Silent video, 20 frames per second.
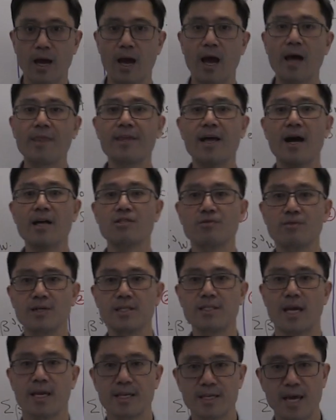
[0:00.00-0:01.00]
And the answer
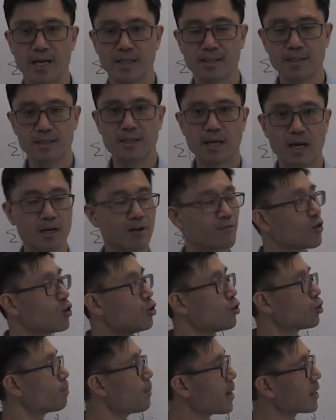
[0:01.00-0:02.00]
is yes. And if you
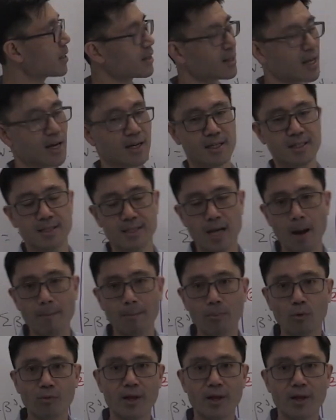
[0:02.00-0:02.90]
look back at that example